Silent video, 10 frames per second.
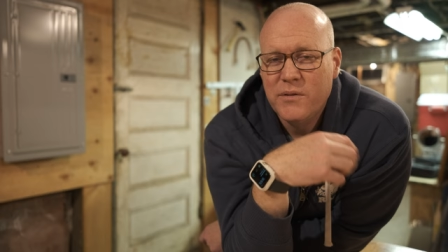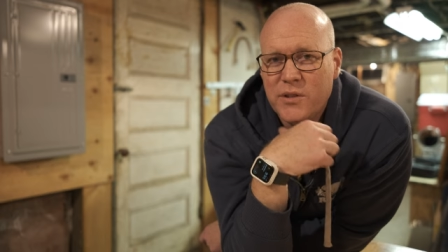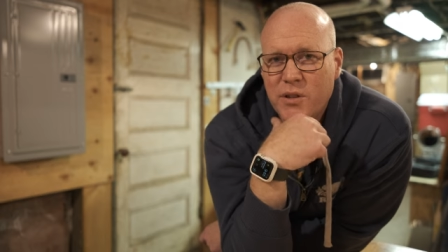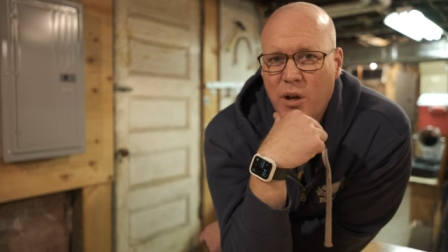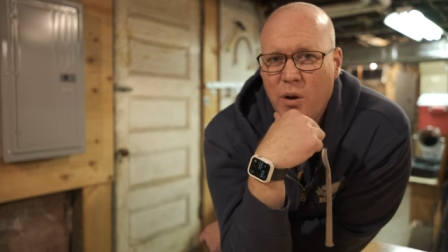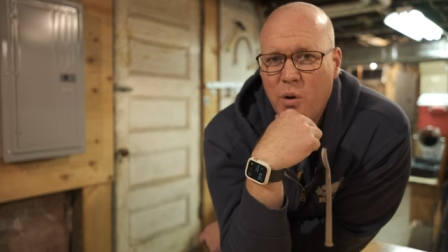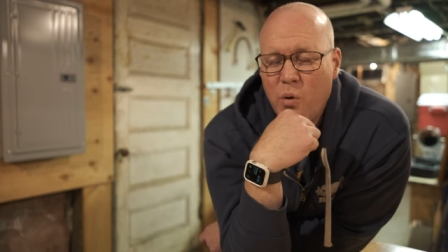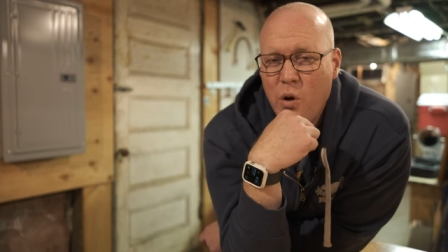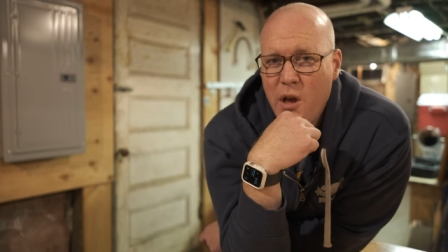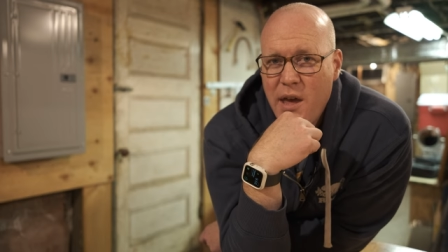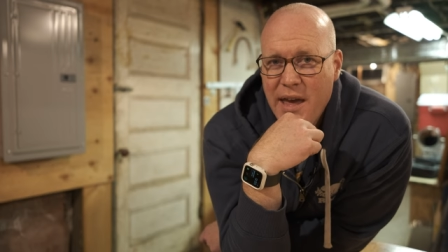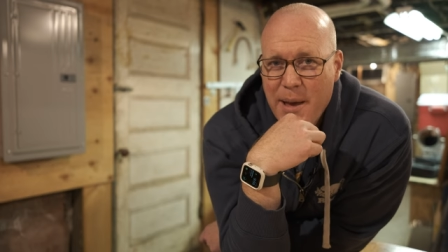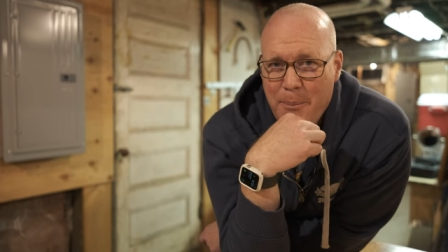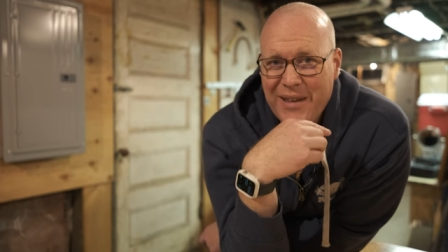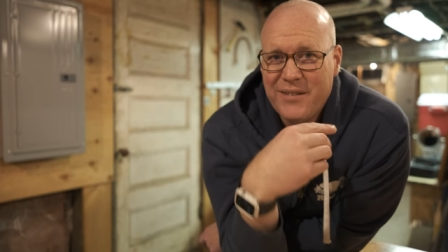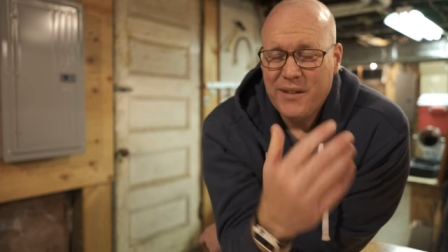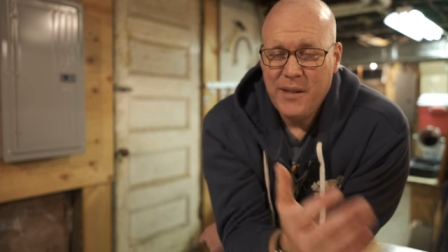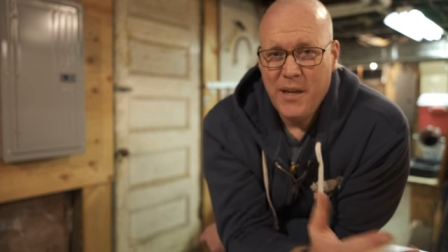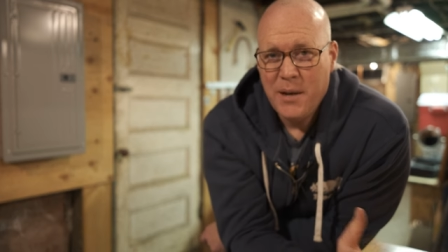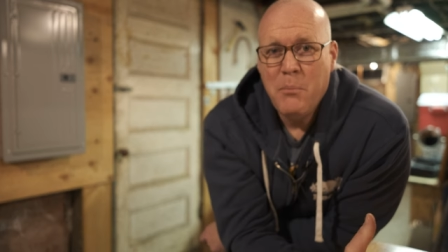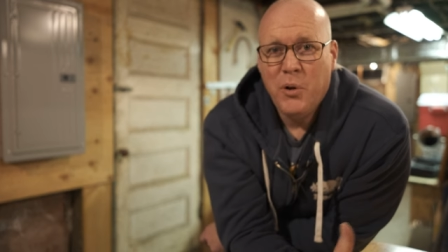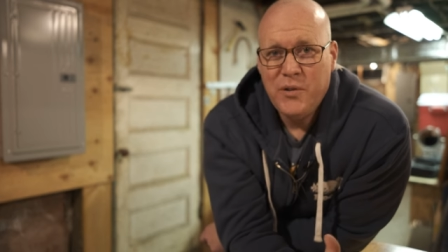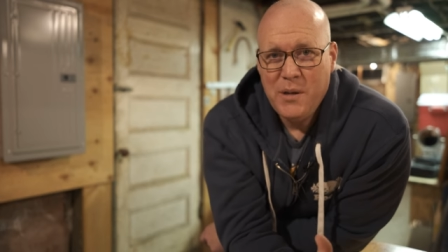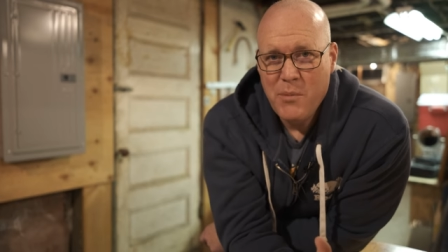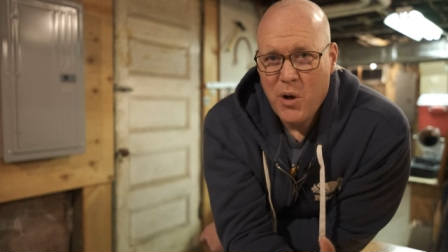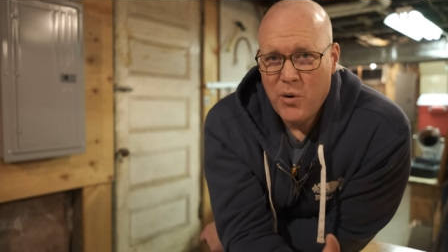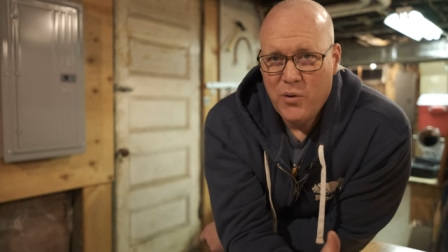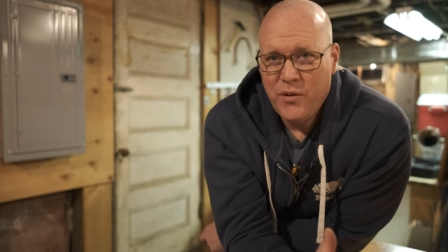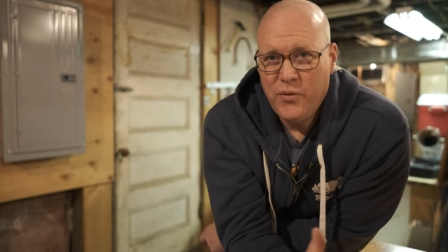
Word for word: So basically in multi-mode,